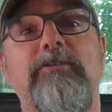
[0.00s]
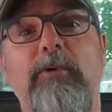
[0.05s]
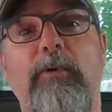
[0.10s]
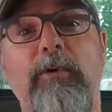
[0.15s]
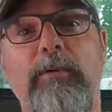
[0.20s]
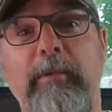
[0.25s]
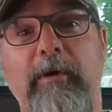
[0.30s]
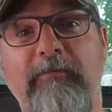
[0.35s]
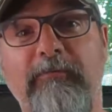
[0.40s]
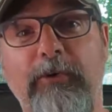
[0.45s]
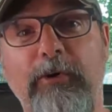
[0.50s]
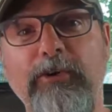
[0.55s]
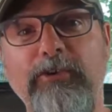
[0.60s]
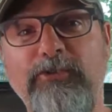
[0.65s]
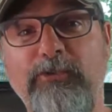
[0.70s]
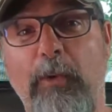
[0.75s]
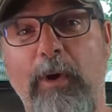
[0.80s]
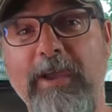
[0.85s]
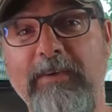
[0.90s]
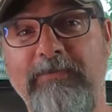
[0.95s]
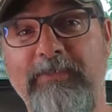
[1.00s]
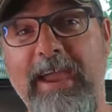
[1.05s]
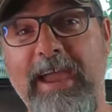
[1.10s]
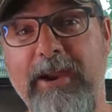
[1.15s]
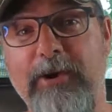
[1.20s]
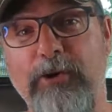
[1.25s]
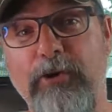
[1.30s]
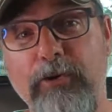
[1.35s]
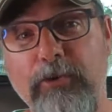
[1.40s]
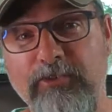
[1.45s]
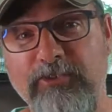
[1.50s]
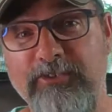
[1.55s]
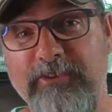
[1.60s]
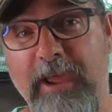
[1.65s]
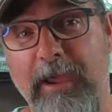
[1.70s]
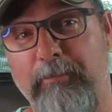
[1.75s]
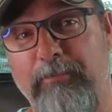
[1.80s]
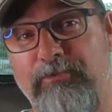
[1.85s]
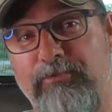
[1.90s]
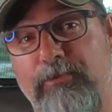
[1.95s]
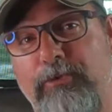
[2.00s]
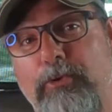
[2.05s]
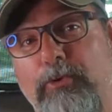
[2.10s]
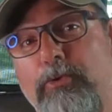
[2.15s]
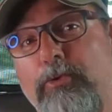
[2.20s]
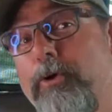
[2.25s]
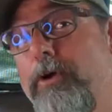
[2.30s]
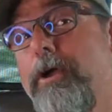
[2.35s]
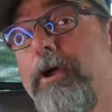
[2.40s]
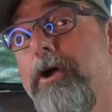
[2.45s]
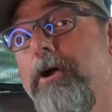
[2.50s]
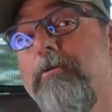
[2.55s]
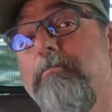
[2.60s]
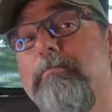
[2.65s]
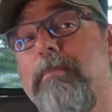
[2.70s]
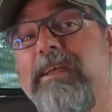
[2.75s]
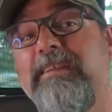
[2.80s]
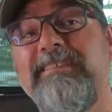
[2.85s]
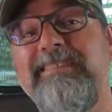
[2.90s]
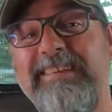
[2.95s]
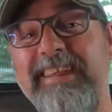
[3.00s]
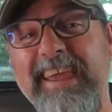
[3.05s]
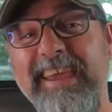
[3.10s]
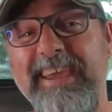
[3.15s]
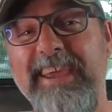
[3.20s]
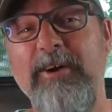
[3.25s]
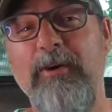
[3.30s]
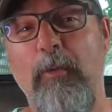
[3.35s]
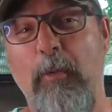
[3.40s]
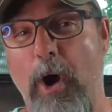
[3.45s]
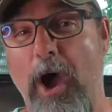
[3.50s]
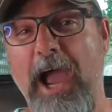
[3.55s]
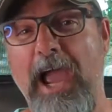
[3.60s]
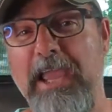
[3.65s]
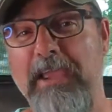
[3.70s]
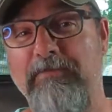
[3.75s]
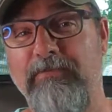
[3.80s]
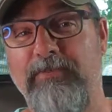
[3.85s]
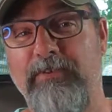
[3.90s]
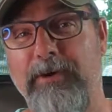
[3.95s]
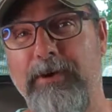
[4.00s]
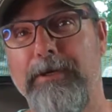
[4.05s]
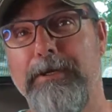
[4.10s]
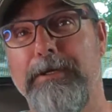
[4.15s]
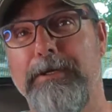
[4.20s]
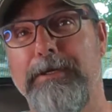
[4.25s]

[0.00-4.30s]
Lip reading: So when my first wife got her step through, my second wife,